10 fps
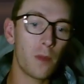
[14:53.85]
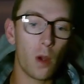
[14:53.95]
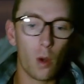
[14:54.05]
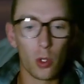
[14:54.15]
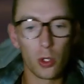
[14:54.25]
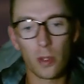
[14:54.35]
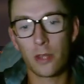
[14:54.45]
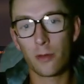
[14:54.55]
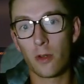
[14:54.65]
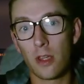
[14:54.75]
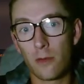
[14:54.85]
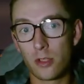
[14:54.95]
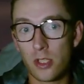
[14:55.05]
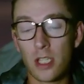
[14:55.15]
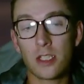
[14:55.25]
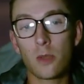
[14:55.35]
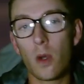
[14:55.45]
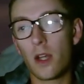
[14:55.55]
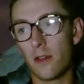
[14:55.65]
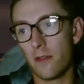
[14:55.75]
all the way through to level
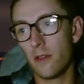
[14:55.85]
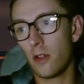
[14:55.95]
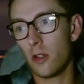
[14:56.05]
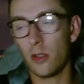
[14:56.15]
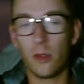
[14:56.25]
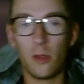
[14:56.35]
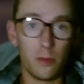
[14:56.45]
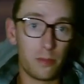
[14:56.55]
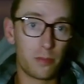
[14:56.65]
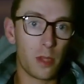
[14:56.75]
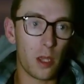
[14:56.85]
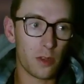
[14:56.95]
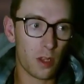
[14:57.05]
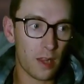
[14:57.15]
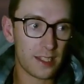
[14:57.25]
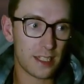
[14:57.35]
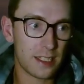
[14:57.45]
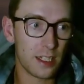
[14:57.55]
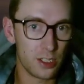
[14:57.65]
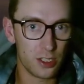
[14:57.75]
61 on the the classic
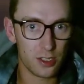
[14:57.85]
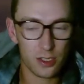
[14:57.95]
dungeons.